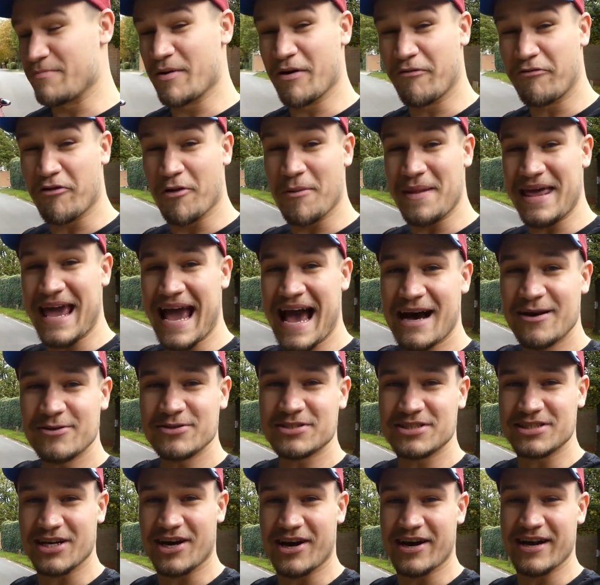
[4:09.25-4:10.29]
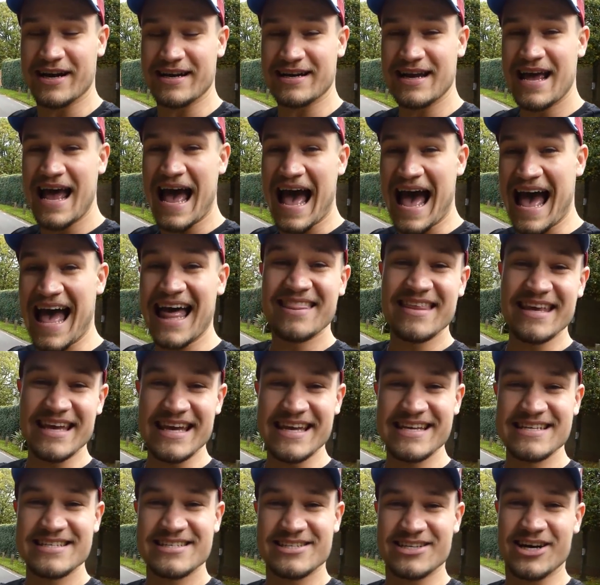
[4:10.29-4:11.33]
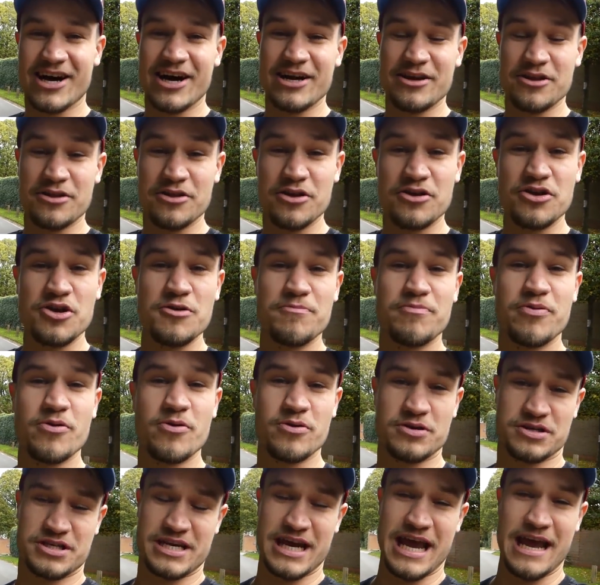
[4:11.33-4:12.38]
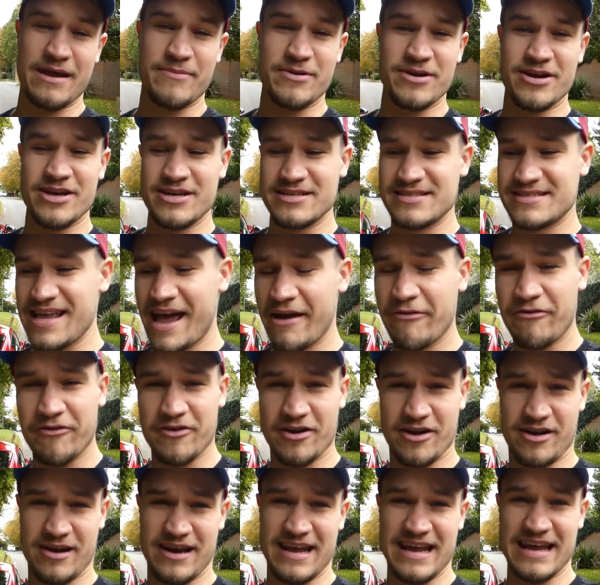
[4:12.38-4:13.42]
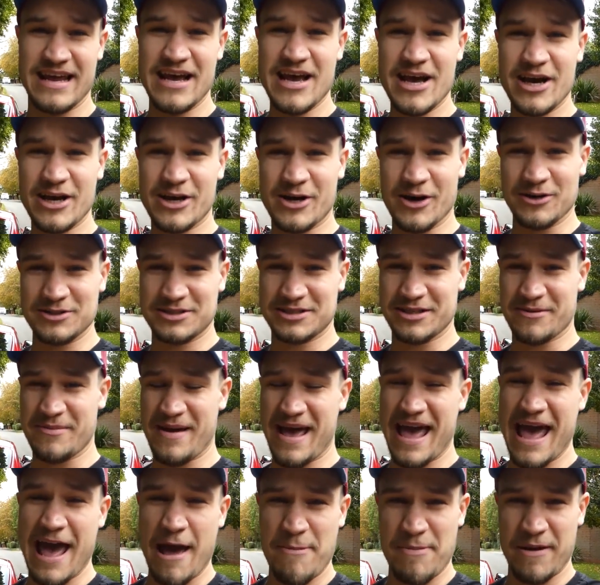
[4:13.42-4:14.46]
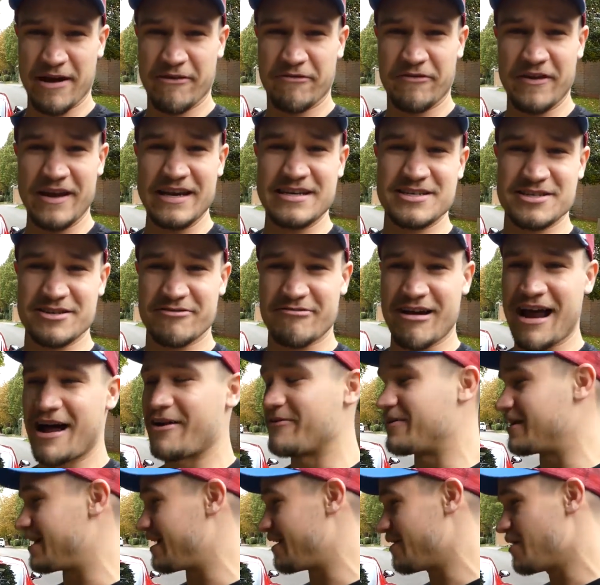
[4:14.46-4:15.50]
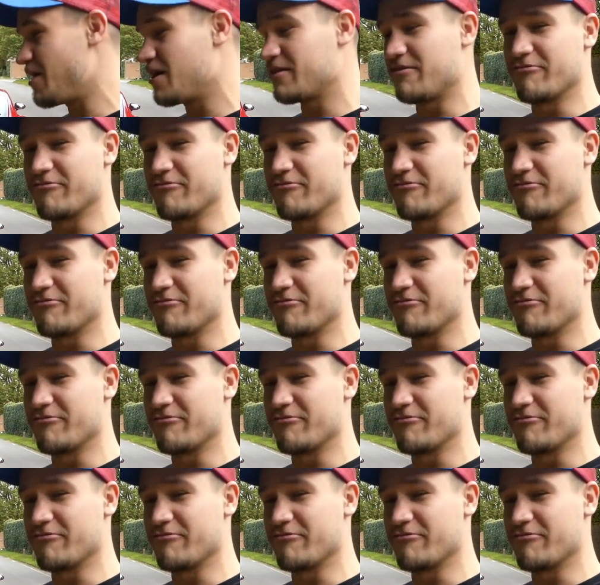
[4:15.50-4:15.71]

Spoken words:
But from the outside and the inside, the new Porsche Cayman has definitely got some epic features around it.